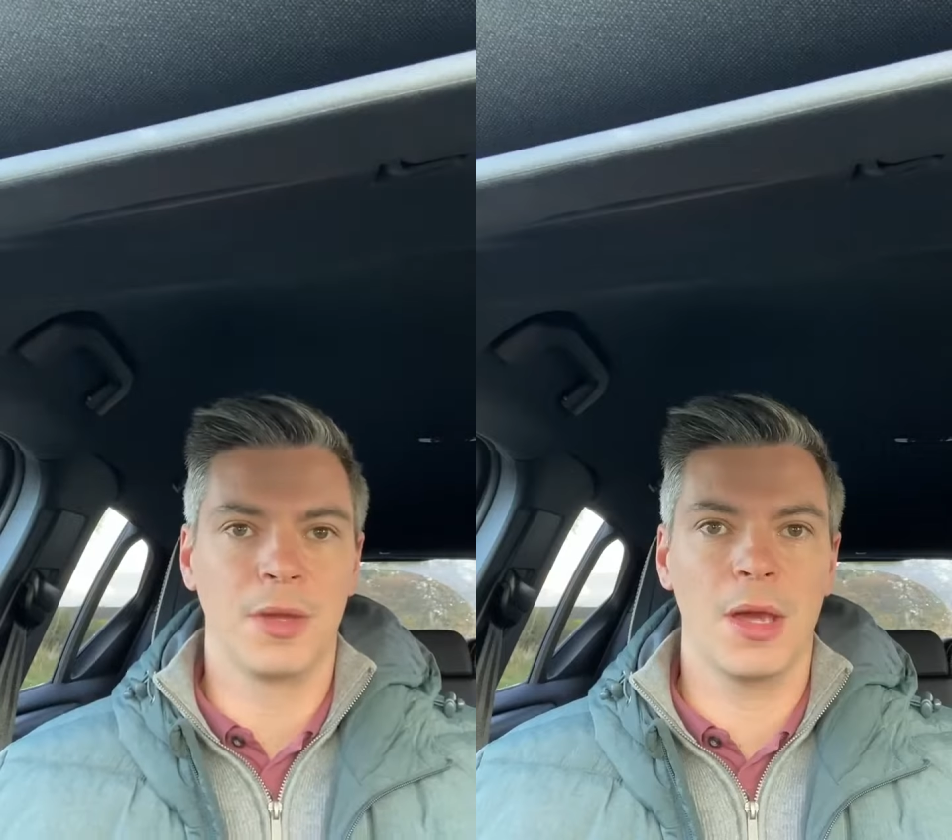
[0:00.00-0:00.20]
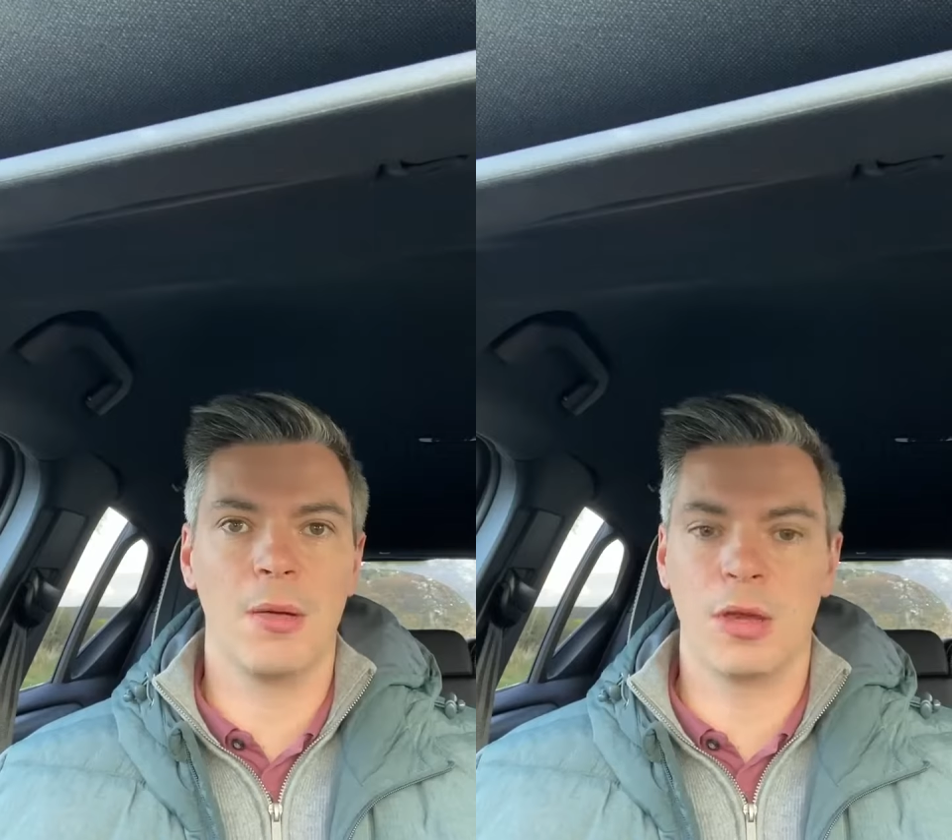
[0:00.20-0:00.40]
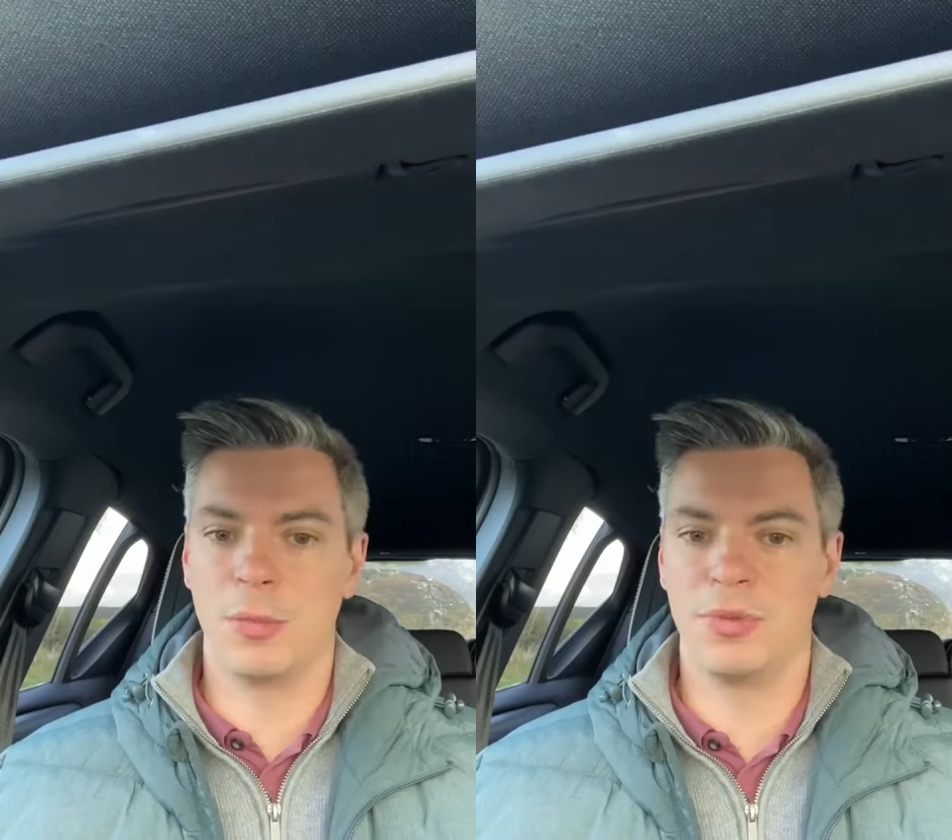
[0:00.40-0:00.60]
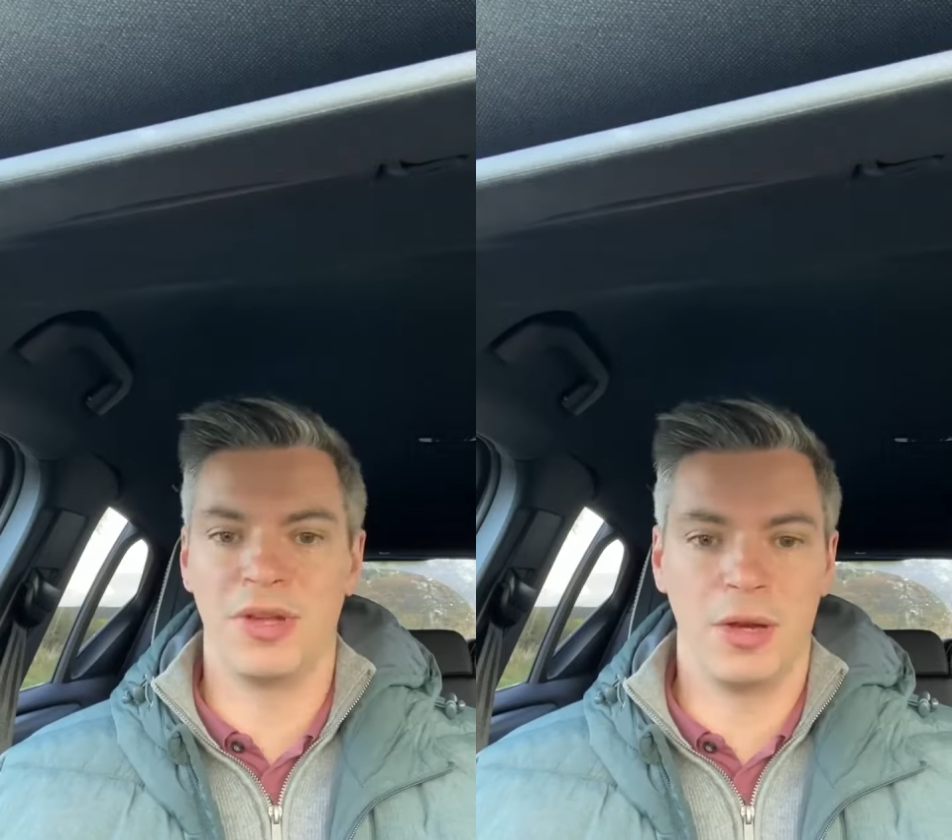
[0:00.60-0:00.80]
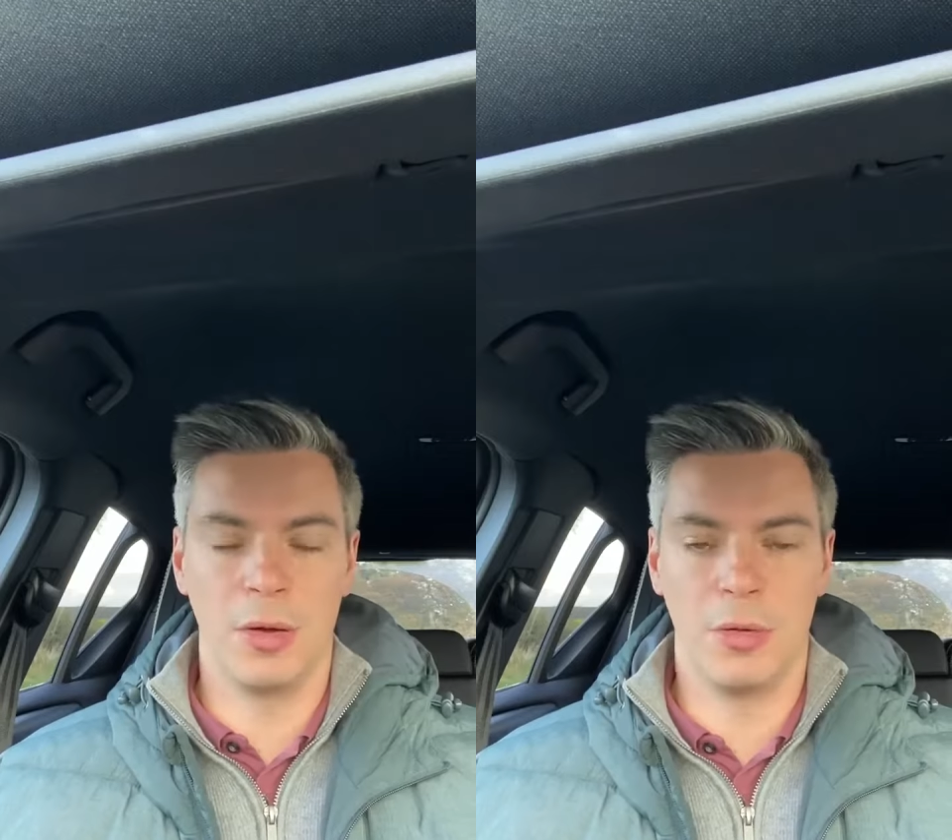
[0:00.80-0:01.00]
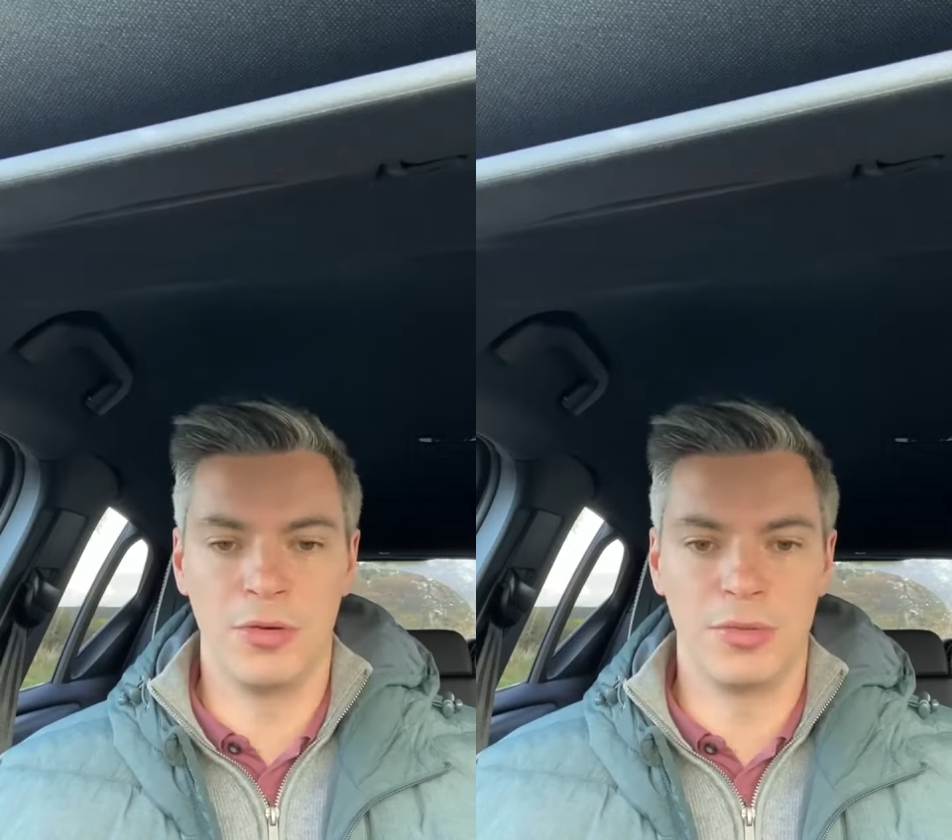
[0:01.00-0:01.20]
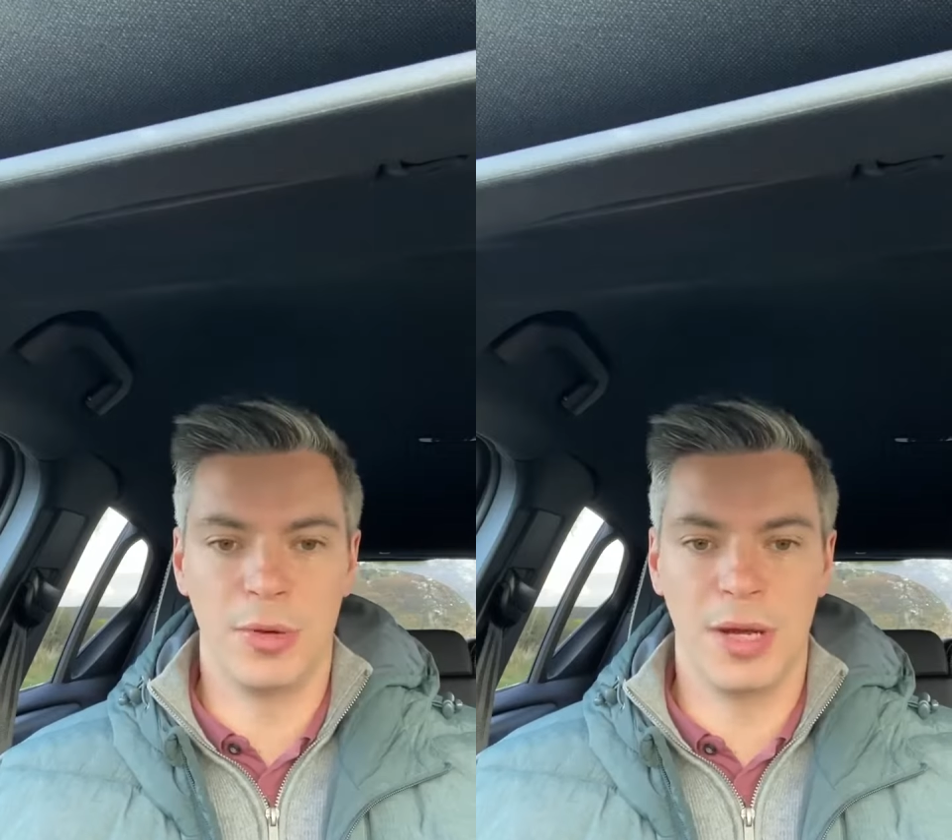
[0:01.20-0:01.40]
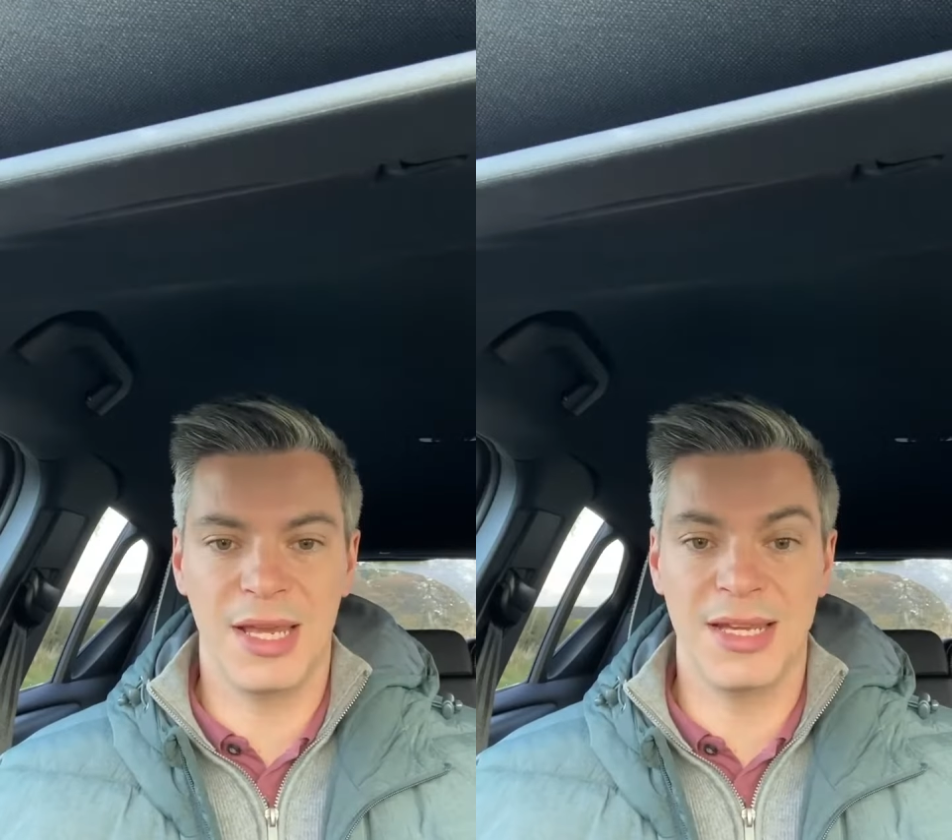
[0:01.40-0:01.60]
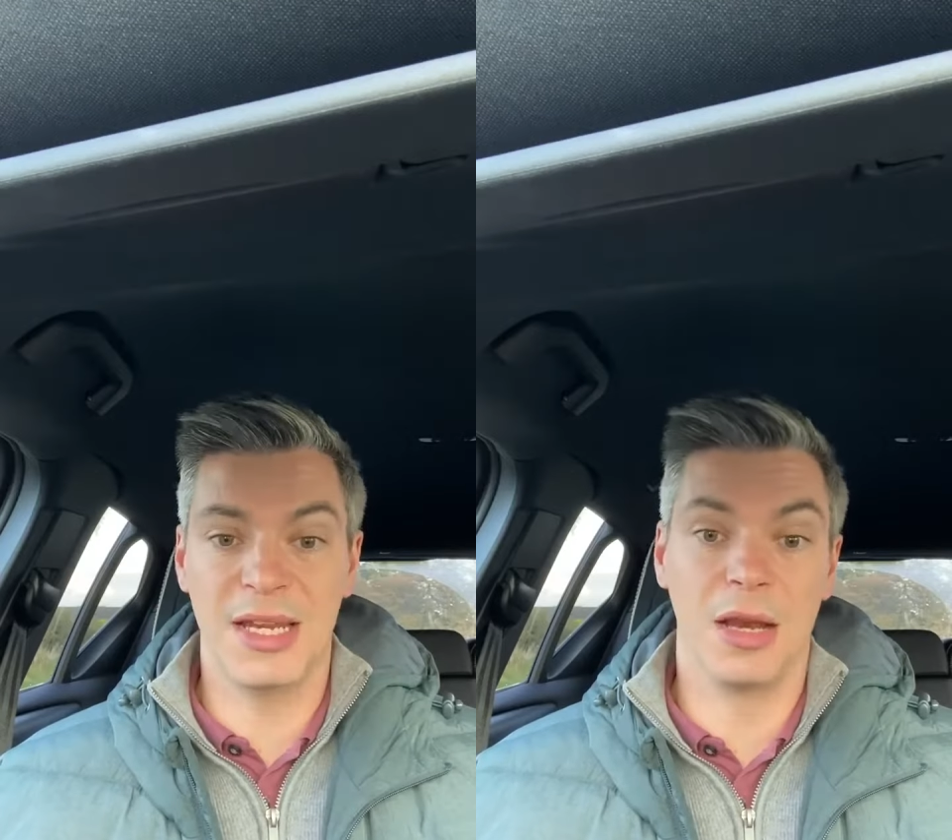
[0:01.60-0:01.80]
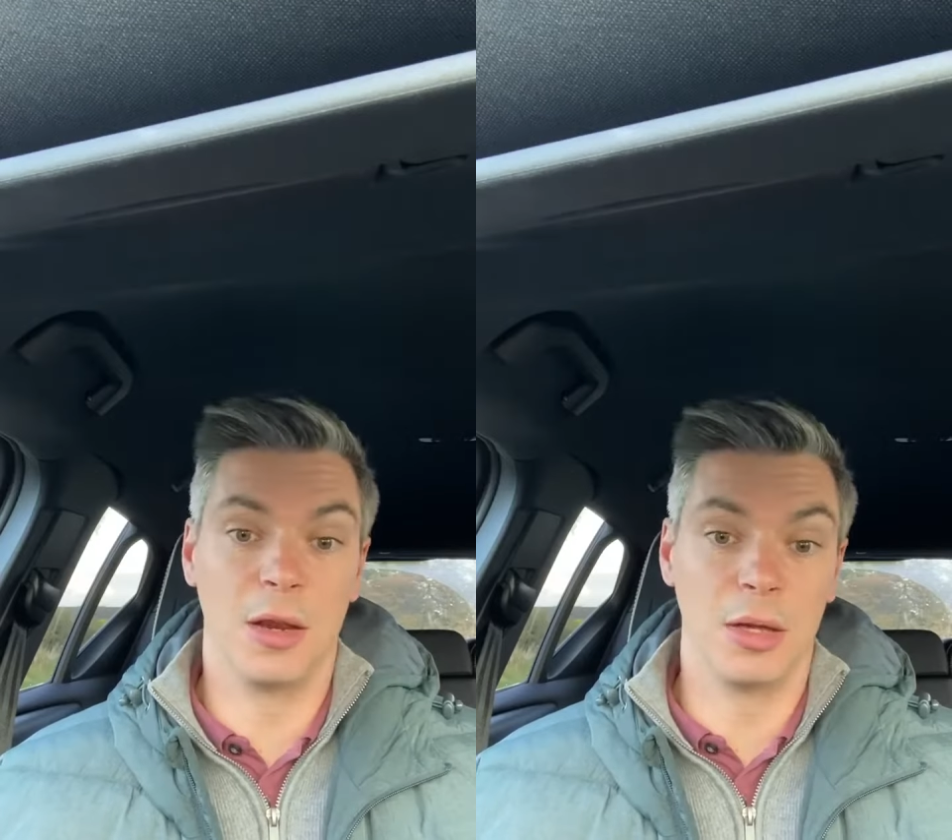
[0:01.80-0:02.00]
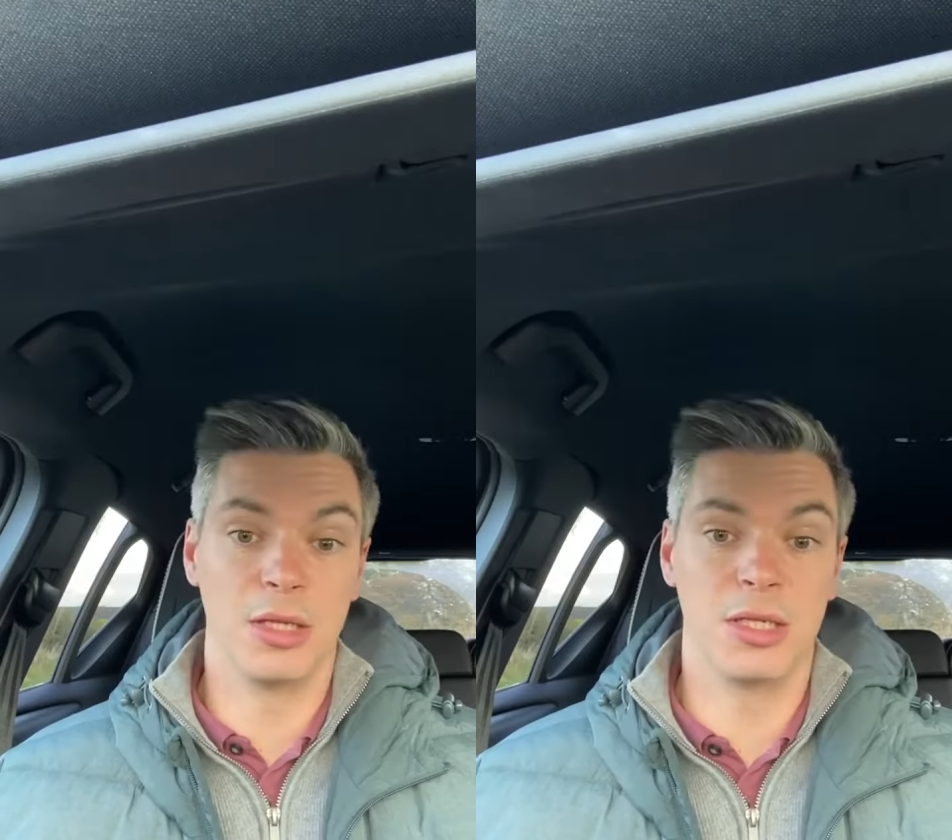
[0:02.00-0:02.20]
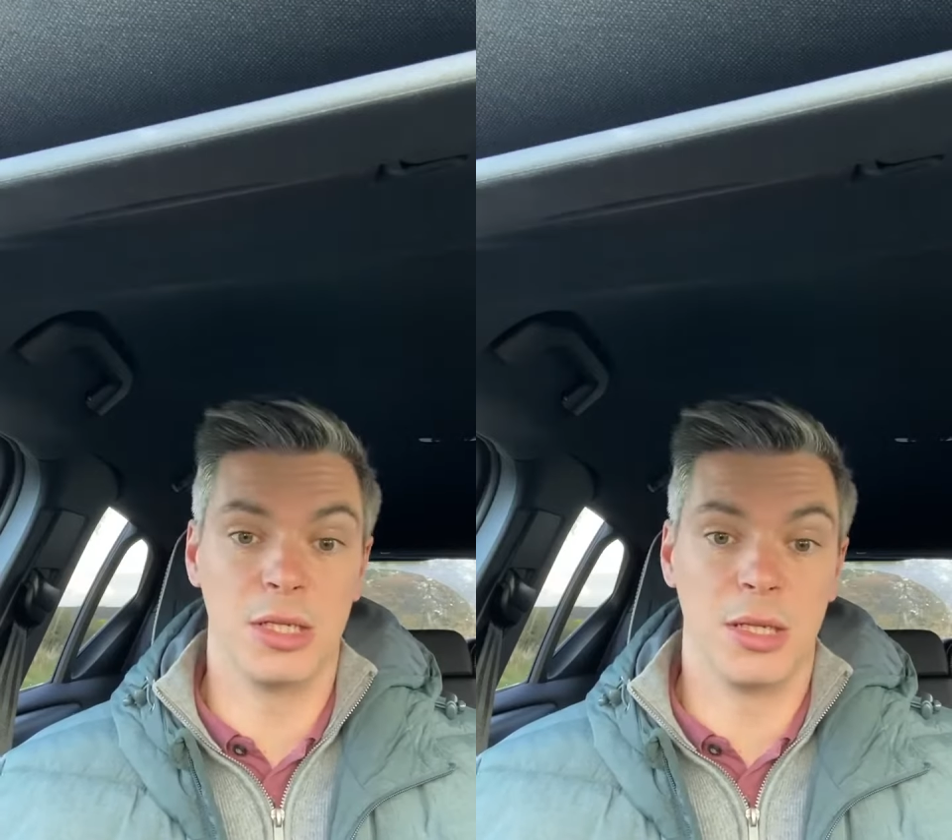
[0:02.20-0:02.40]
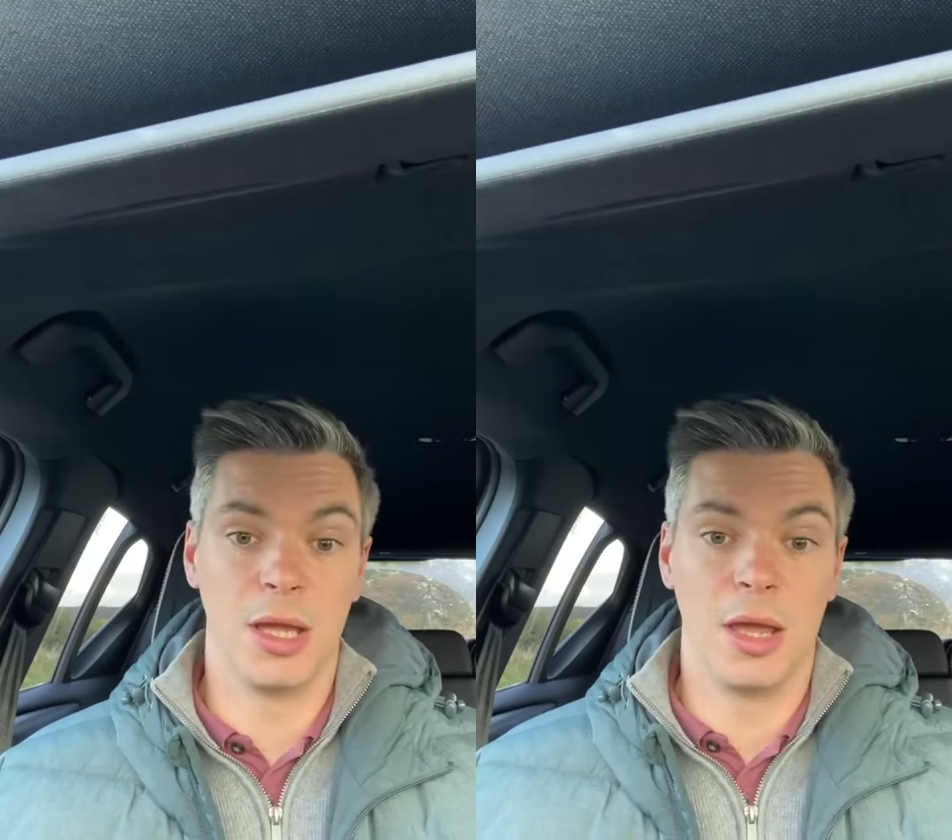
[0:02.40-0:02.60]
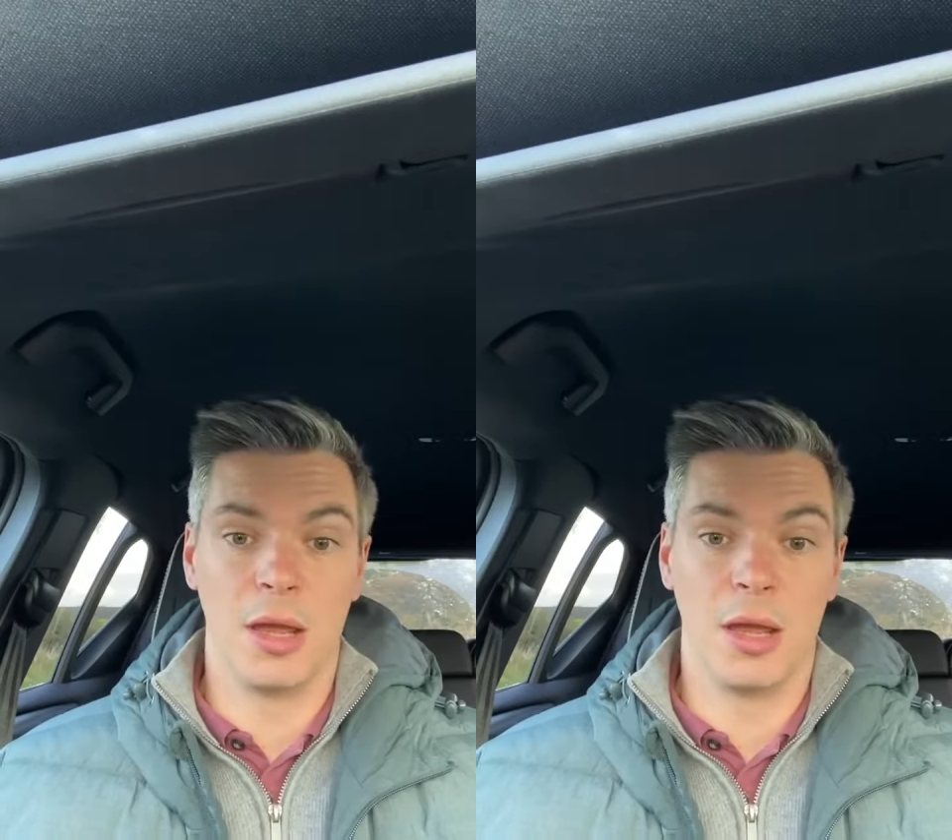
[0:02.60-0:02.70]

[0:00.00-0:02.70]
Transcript: how we can present your home to market and look to